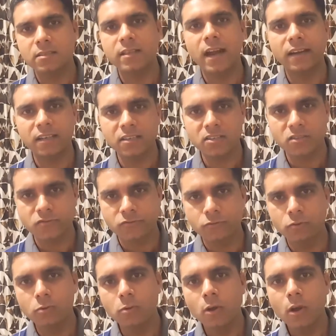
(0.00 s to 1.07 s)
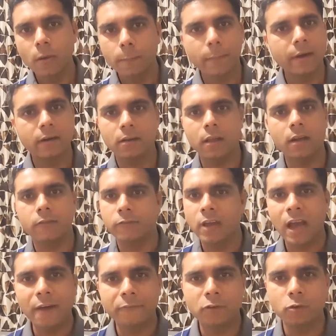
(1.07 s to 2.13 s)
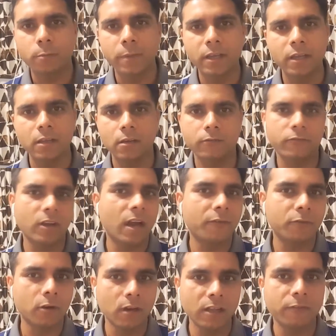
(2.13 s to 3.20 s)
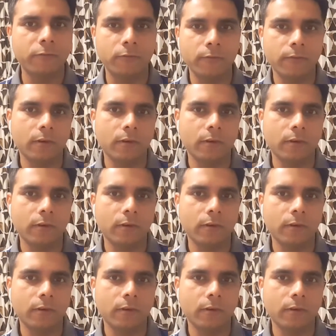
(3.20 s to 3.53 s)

That is true, but then we have to live